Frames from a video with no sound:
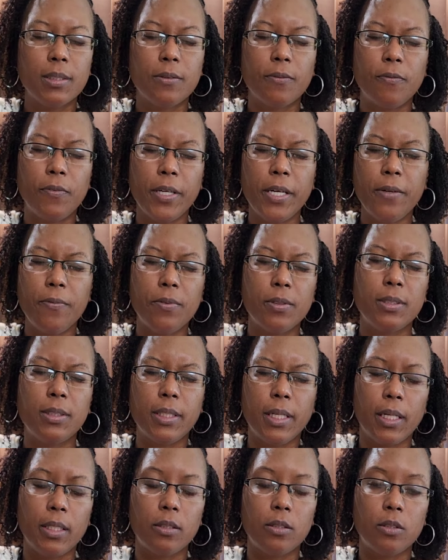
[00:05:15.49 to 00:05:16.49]
flavor is
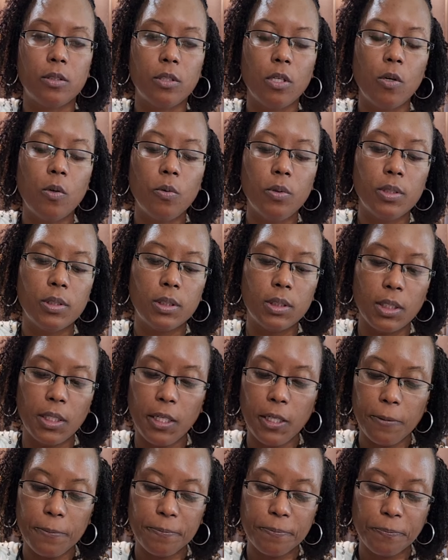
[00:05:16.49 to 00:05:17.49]
like so
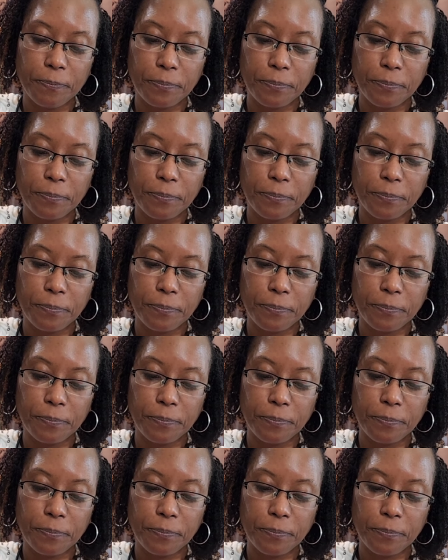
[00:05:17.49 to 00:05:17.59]
distinct,